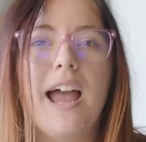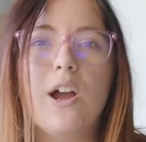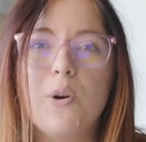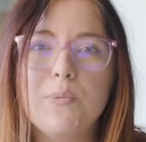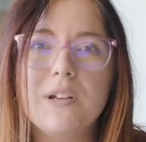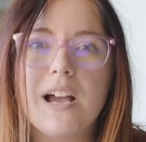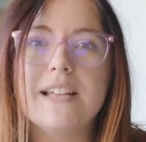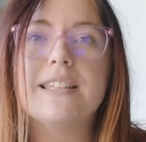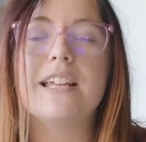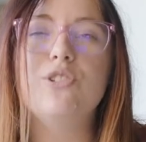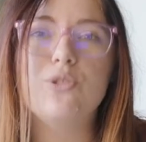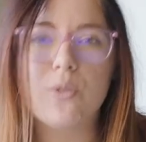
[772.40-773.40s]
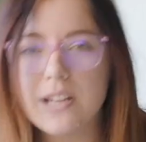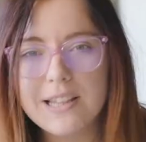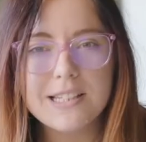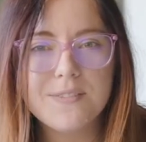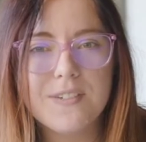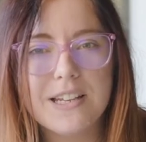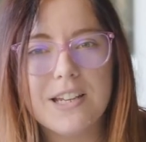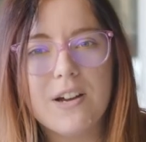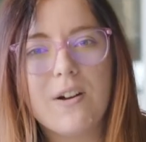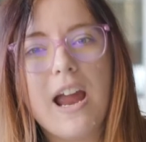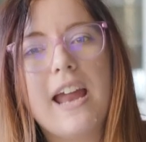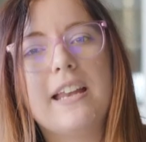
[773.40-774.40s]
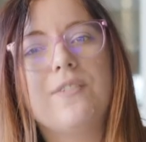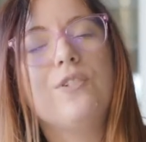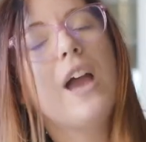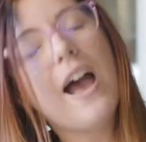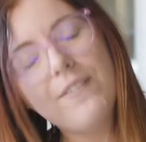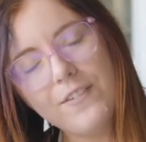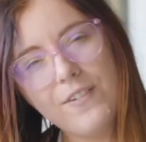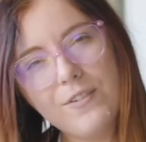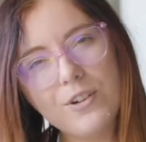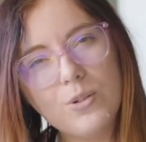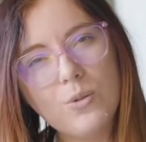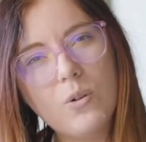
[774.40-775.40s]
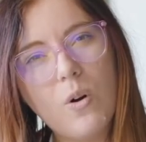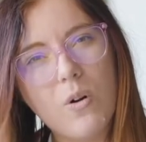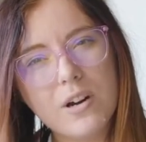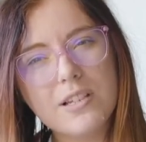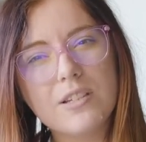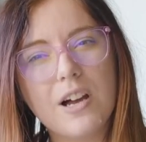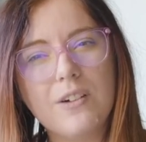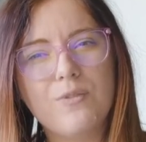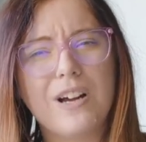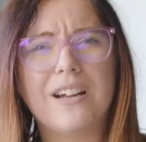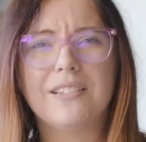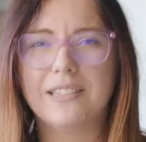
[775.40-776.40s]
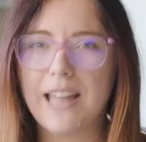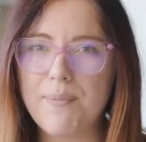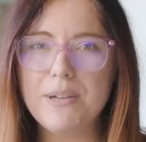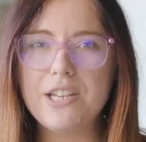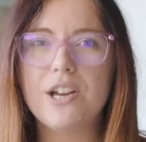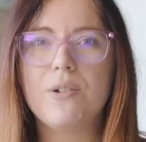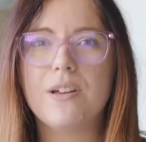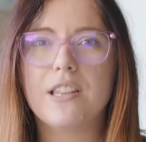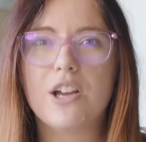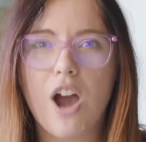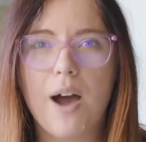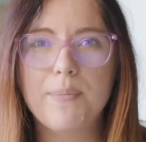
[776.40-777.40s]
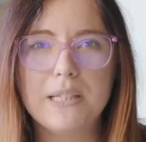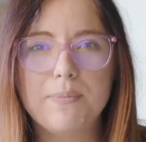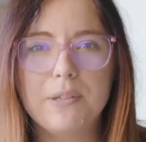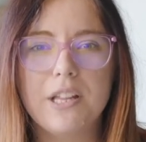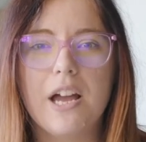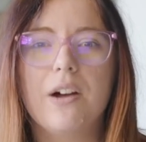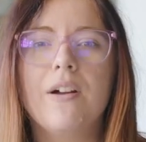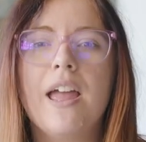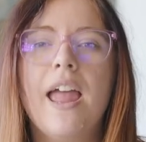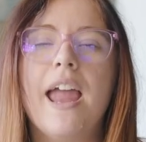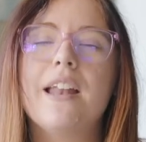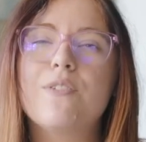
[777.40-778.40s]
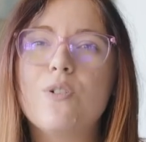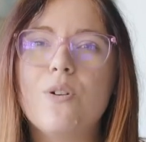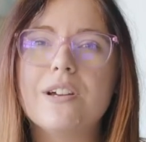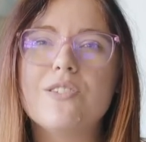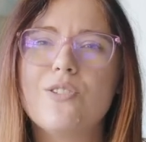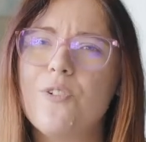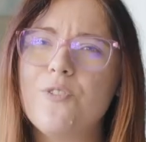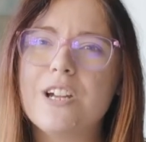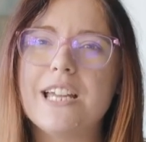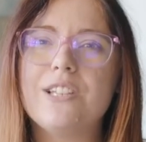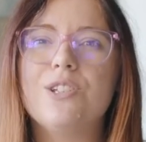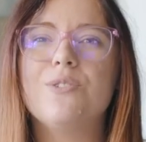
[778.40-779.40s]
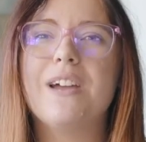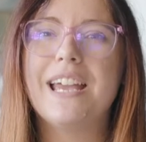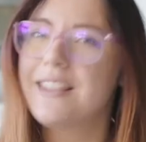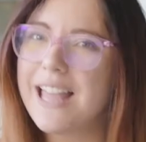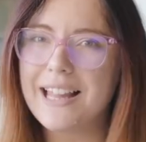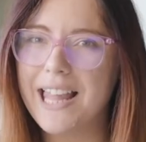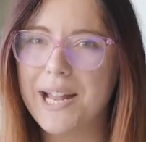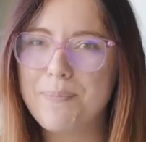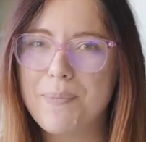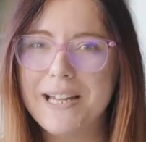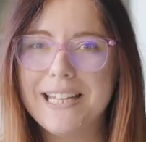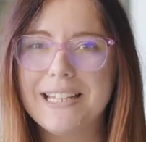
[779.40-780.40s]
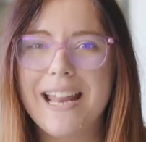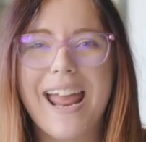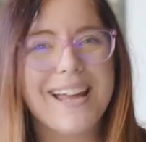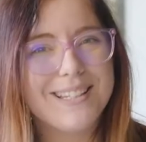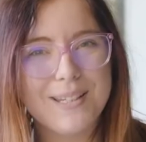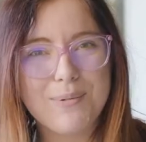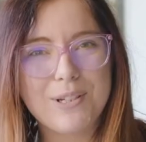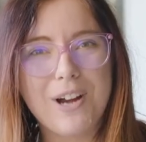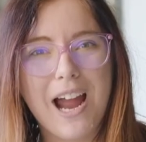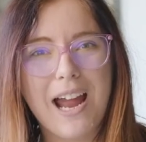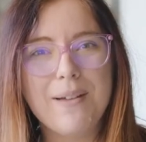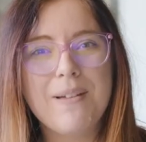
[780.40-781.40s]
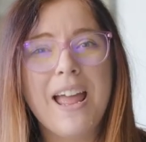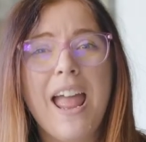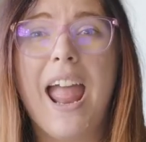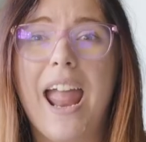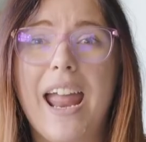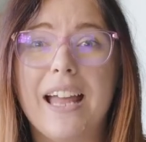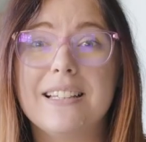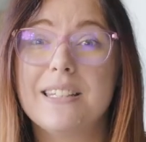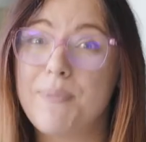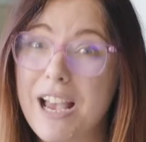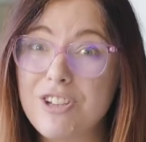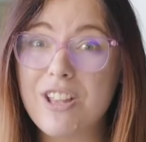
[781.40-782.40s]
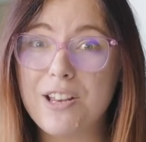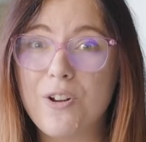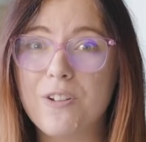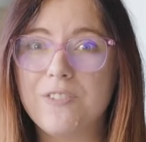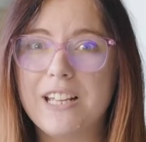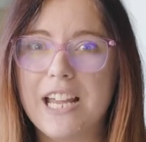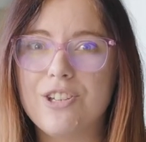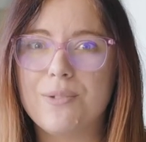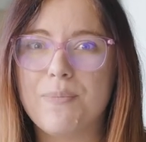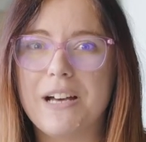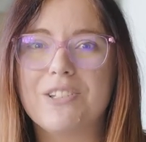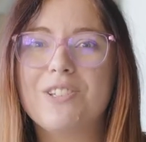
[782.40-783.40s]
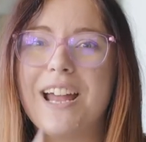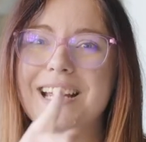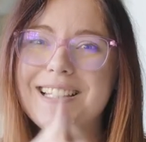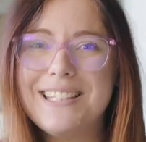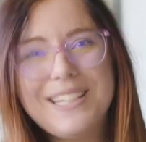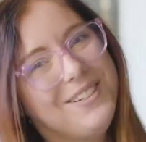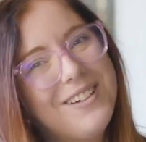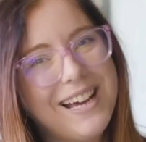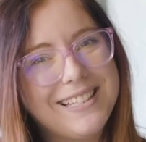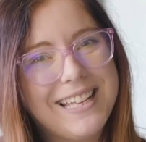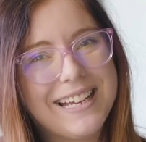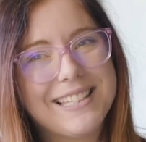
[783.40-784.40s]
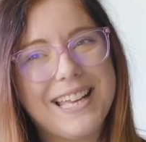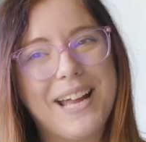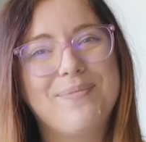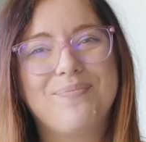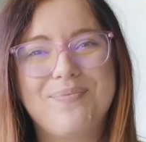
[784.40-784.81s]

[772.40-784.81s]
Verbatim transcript: I hope you guys enjoyed this video and if you have a favorite tool or a software, let me know in the comments below. And of course, don't forget to hit that like button and subscribe and smash that notification bell so I can see you guys next time.